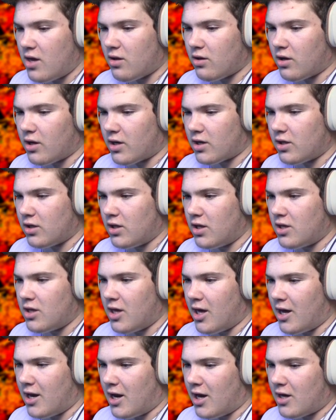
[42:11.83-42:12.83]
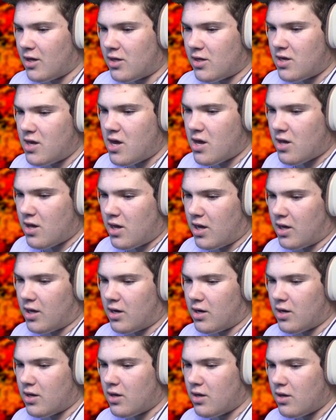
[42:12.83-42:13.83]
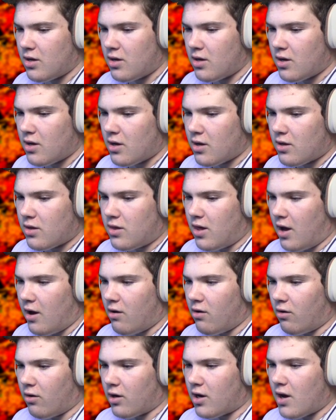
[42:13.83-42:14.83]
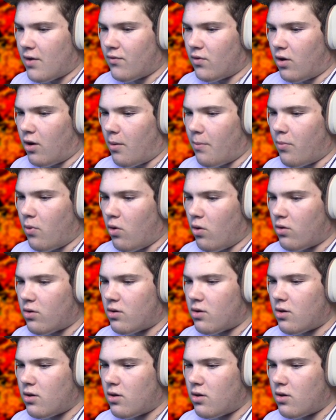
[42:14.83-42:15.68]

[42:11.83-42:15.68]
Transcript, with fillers: Luckily, that Hestia and Terror cover our bulk